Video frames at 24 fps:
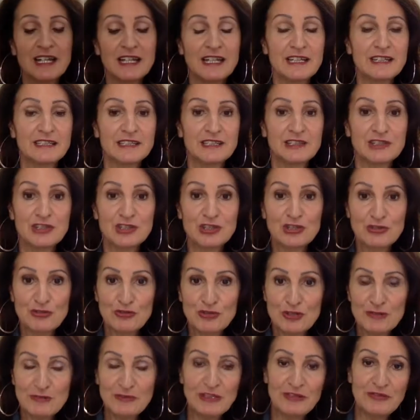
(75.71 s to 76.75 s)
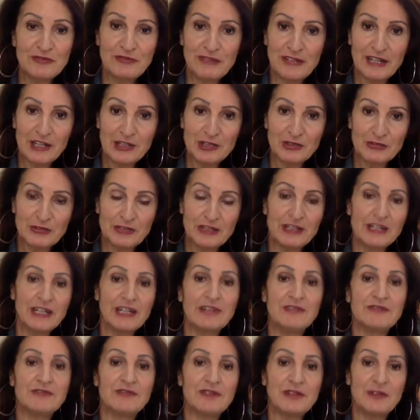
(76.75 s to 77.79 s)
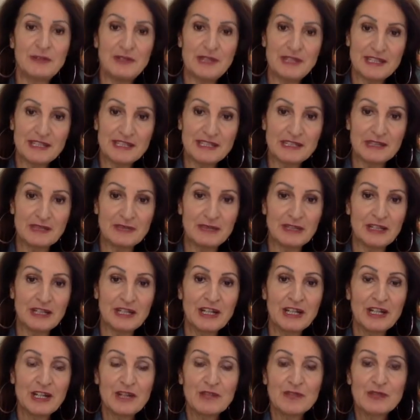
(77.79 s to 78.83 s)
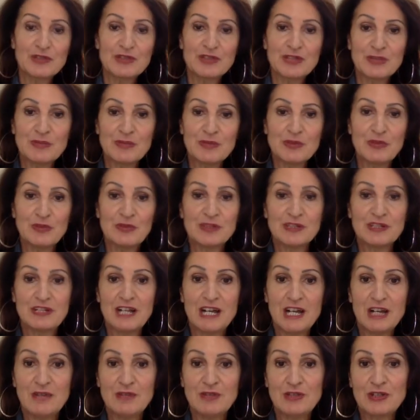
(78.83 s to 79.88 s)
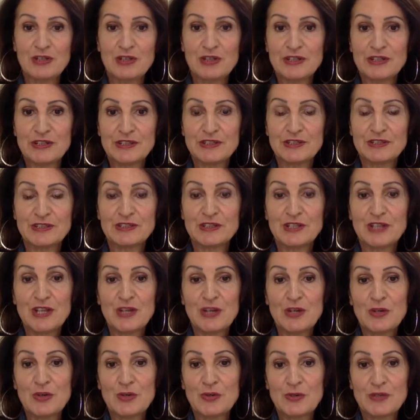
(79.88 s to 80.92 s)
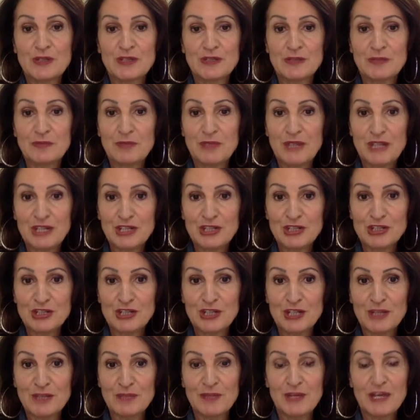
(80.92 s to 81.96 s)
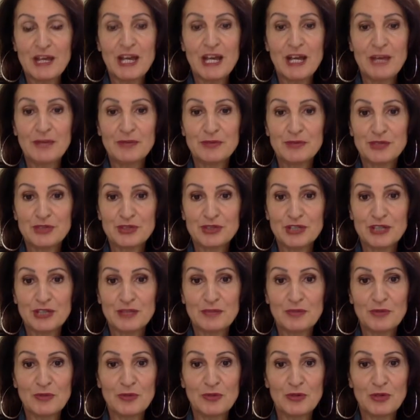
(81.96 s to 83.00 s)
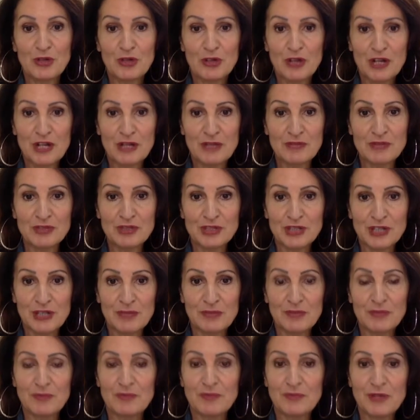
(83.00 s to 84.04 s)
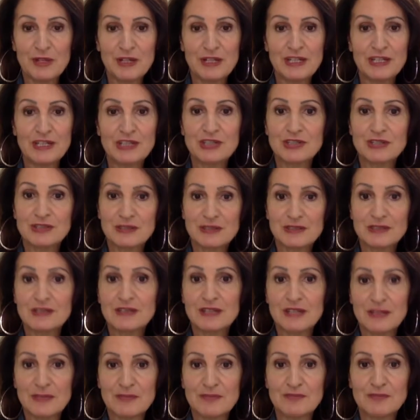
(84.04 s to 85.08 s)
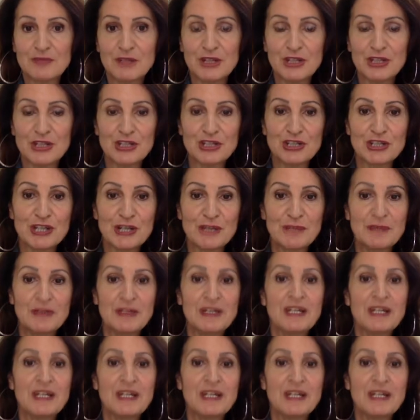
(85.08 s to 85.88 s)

is extremely flattering and very slimming for someone who has an hourglass or is a pear shape, apple shape, or a column shape body shape.